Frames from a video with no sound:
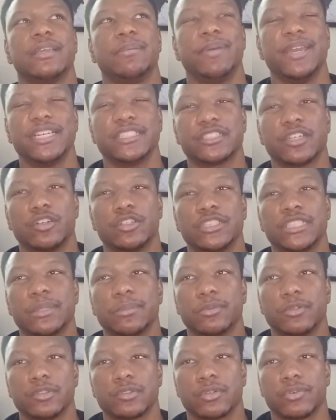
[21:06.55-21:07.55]
Minnesota
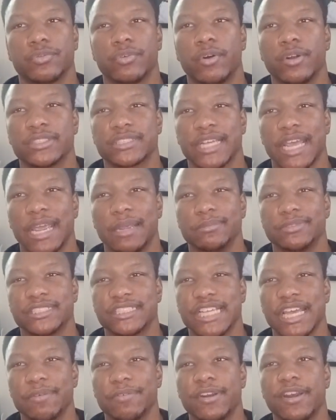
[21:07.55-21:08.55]
Timberwolves will force Game
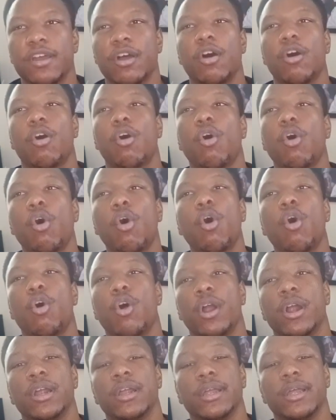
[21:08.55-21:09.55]
7,
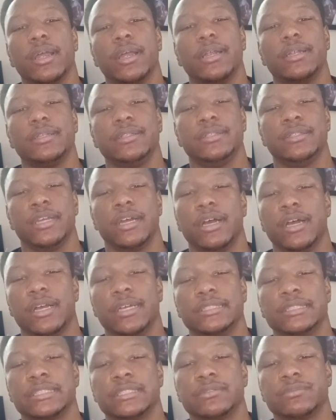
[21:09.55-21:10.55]
or
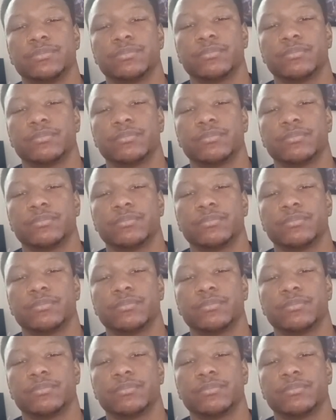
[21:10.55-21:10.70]
does